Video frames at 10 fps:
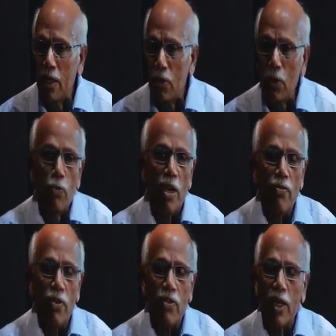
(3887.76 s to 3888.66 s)
So his
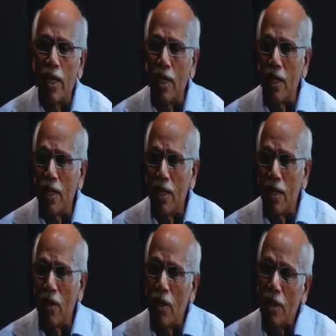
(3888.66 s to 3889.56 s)
wife was crying,
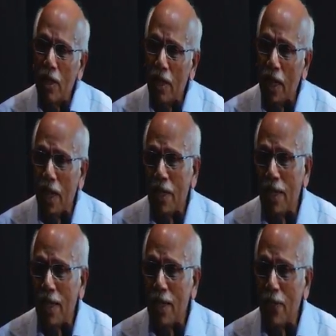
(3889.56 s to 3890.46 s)
doctor, heart
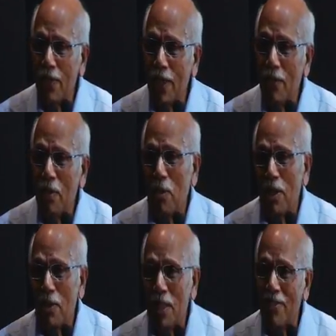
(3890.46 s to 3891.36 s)
attack you saved him,
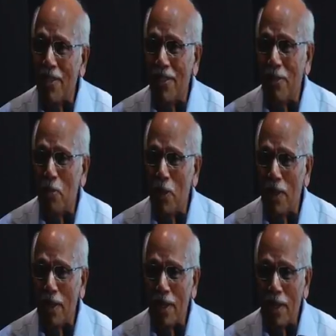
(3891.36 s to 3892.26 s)
but with this
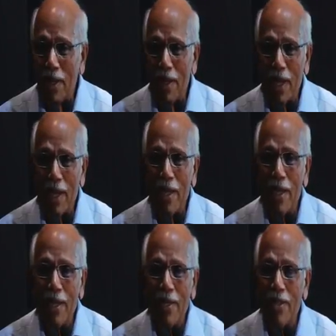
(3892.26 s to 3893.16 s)
simple
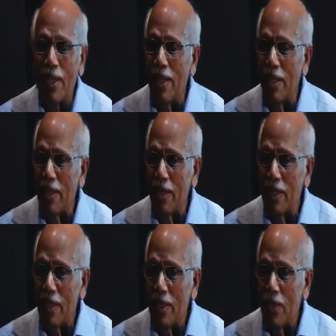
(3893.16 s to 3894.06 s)
diarrhea he is dying.
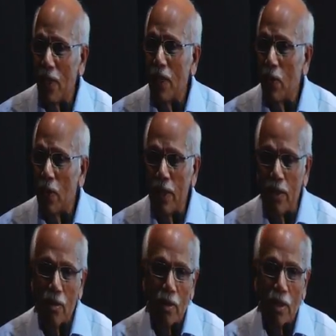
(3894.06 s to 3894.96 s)
So I told her,
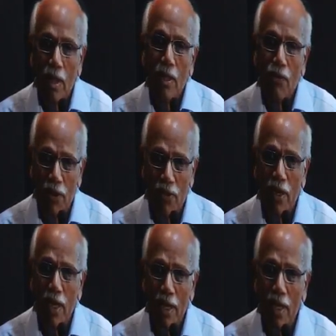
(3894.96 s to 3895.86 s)
look, if he is
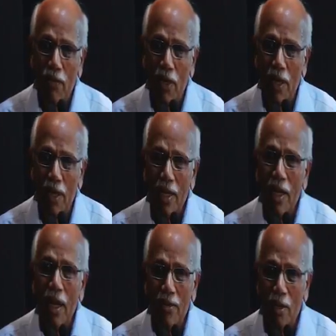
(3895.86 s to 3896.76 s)
dying, definitely
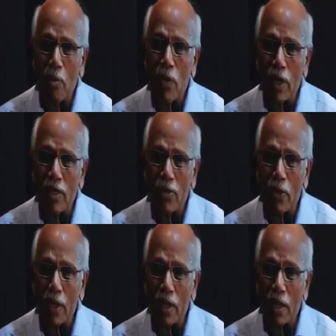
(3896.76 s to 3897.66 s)
ask him to drink his
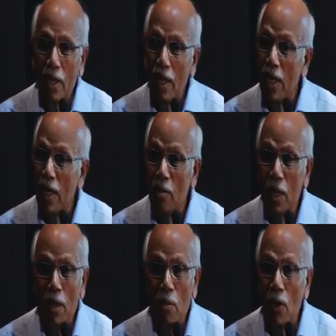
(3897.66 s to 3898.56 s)
urine. He
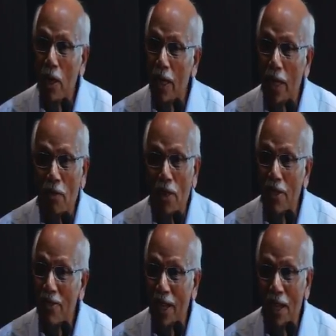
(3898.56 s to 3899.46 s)
became all right in a
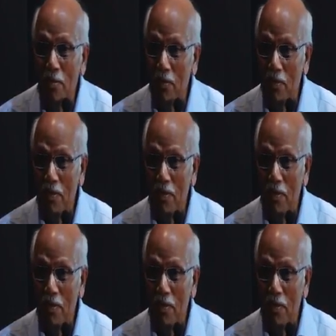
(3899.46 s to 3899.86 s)
week's time.